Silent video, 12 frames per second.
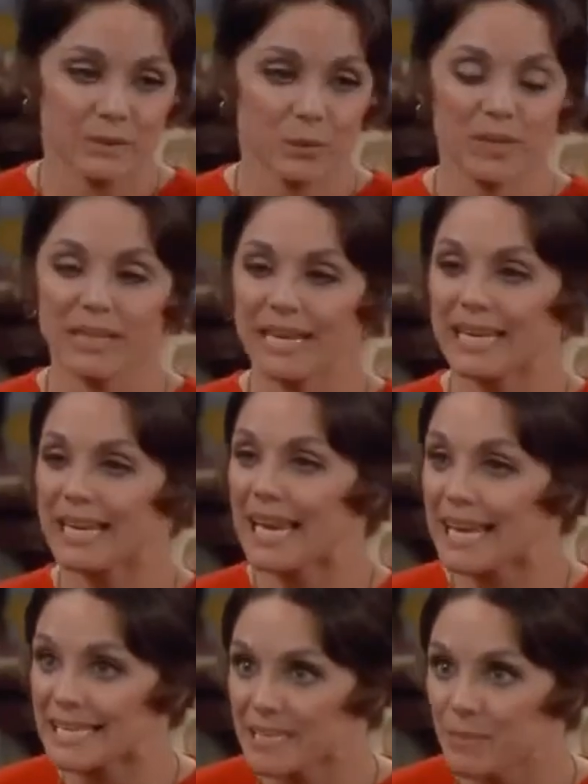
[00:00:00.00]
like he
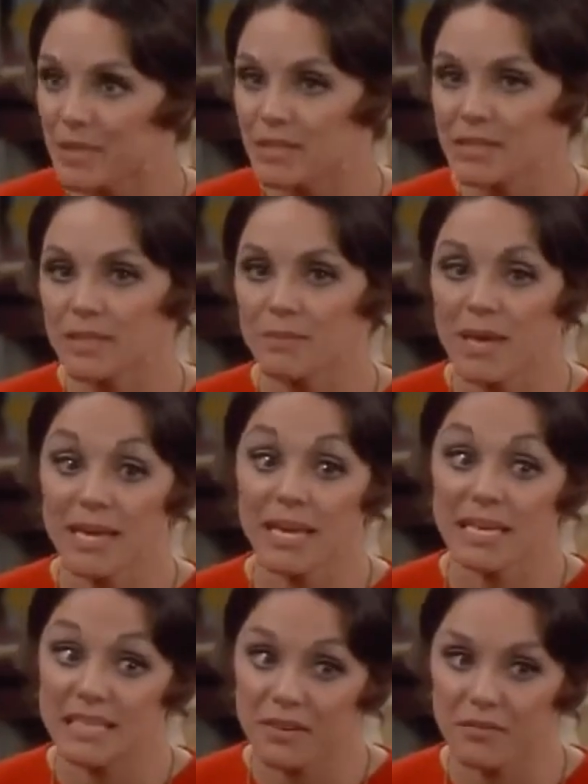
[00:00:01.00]
asked me, does it make any
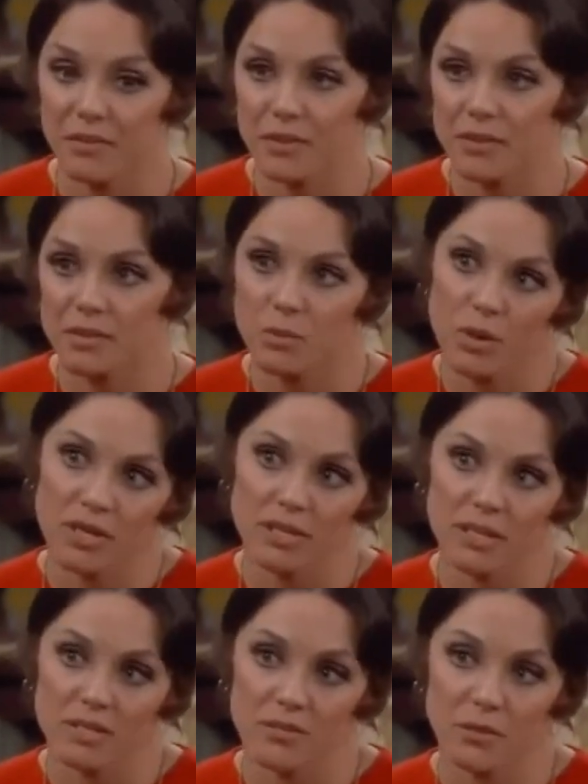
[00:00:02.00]
difference what he
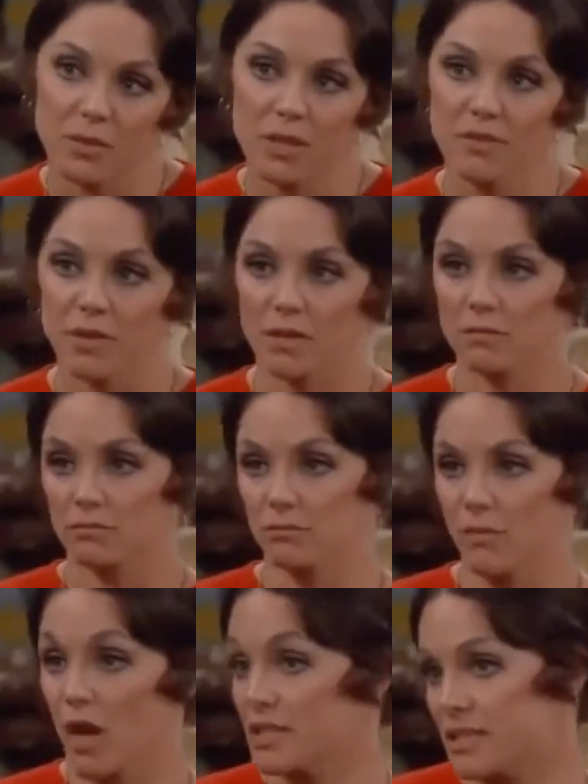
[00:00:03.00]
does for a living?
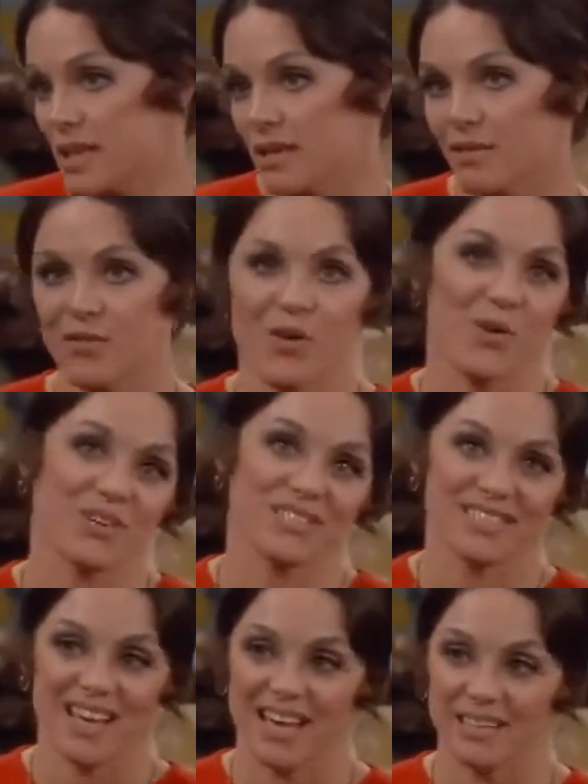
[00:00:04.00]
I said, of course
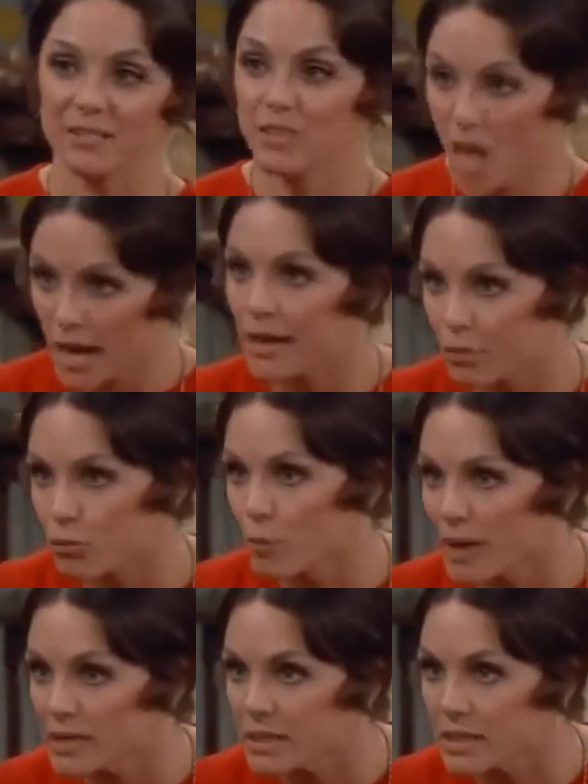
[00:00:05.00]
not, lying through my
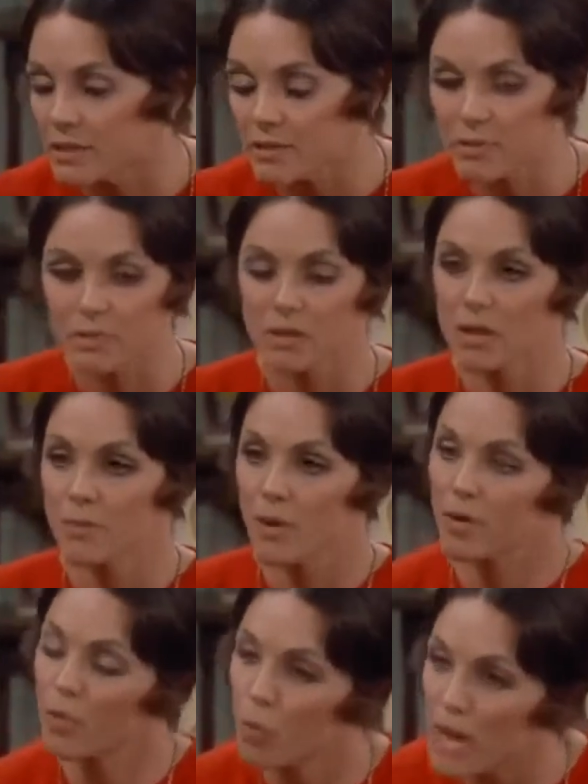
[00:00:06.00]
teeth.
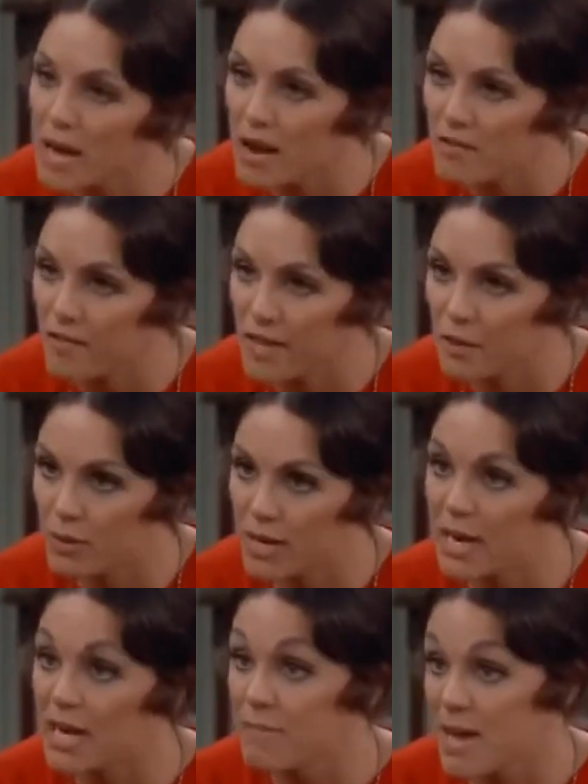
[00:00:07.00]
The way I figure it,
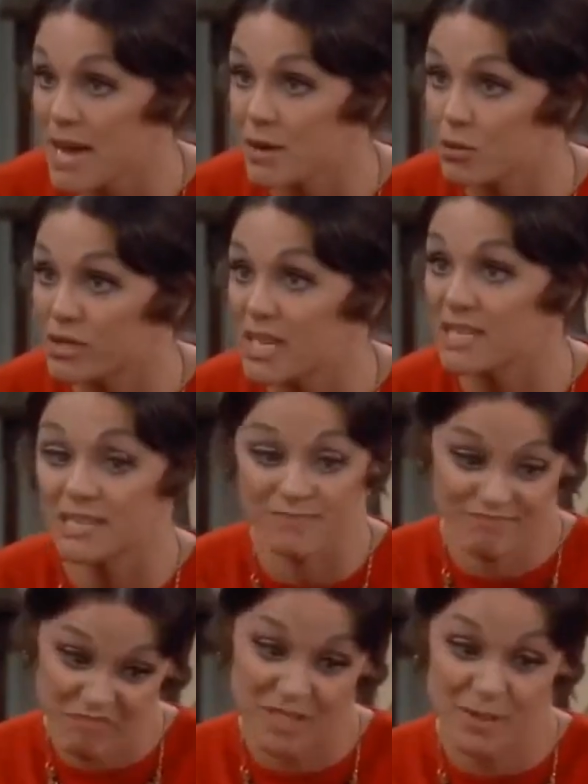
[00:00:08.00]
any man who says,
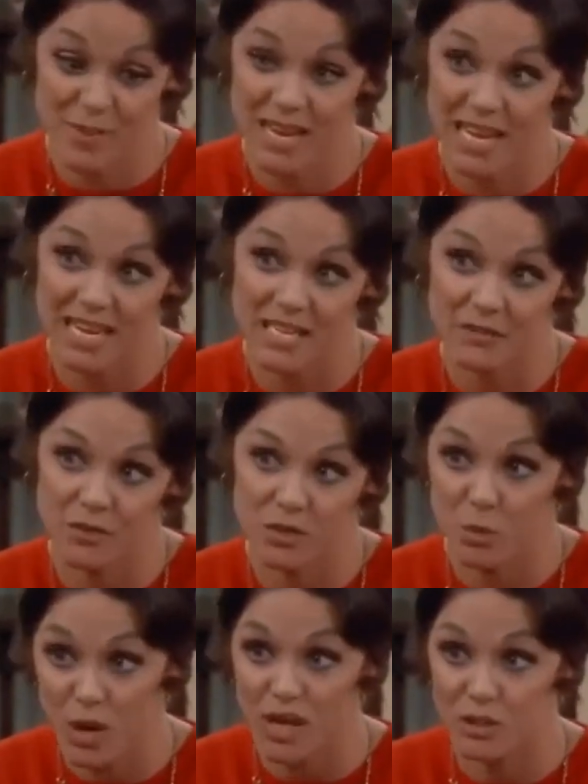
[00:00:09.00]
does it make any difference
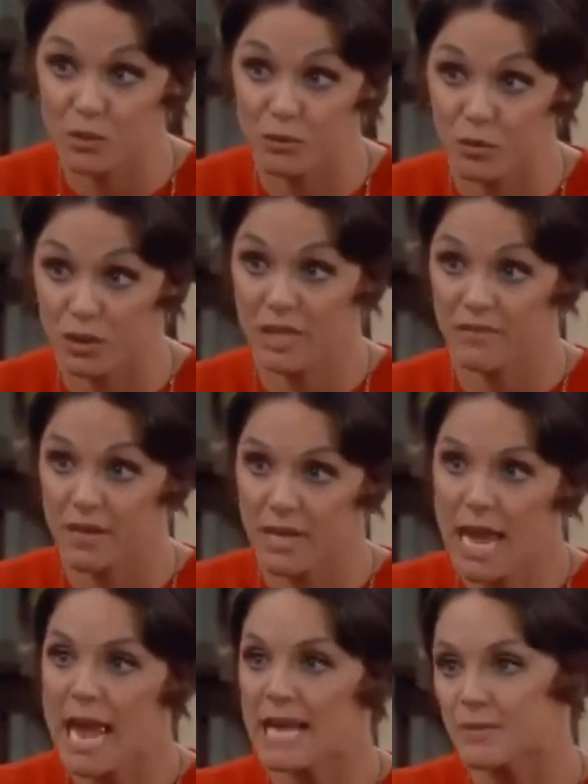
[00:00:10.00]
what I do for a living,
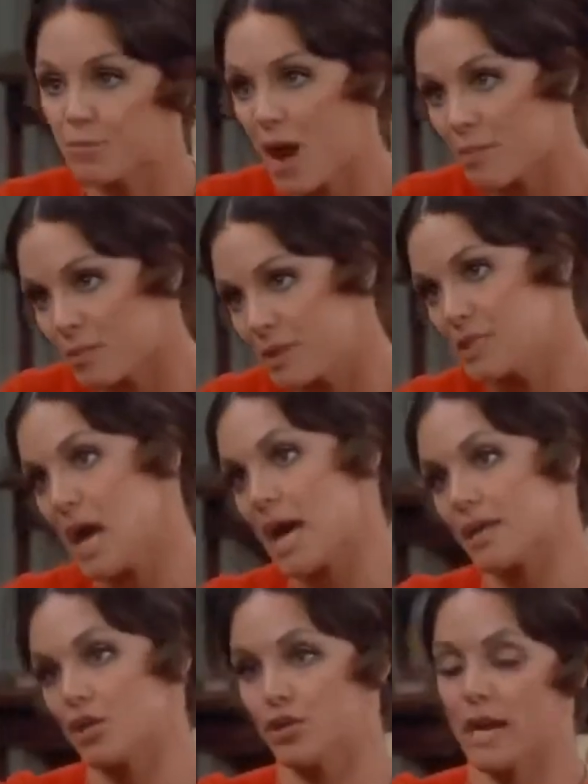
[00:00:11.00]
is probably not
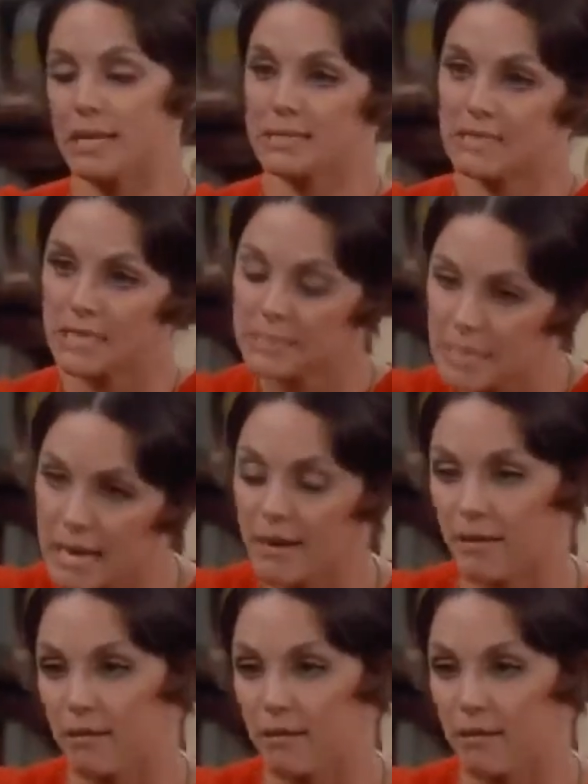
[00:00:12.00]
a United States senator.